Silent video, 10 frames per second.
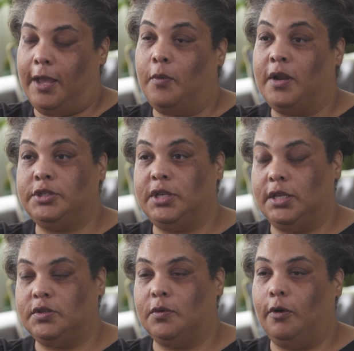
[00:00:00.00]
I want to
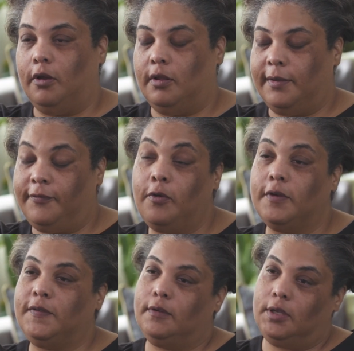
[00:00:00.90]
change the world. Of
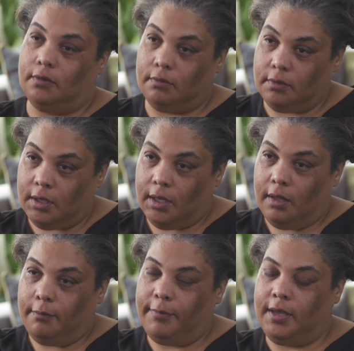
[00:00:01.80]
course you do.
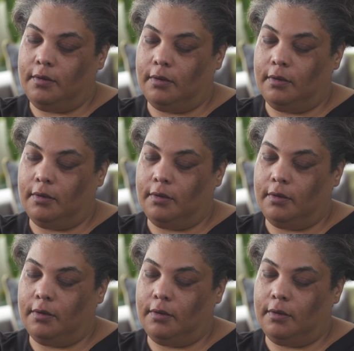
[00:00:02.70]
But